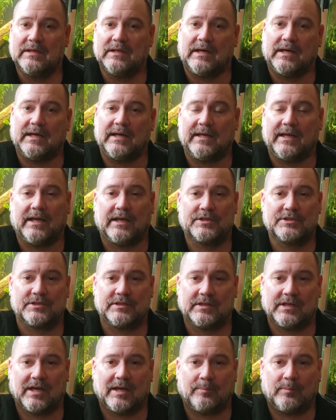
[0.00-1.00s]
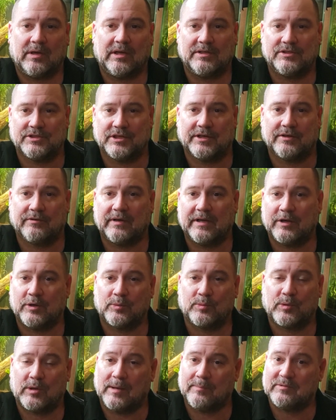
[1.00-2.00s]
I actually got my generator
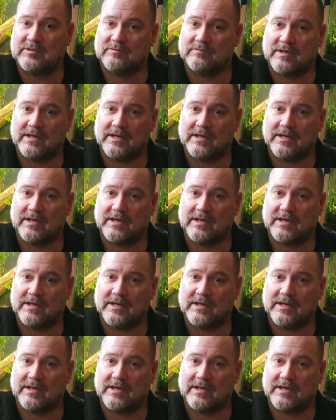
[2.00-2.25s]
prepped and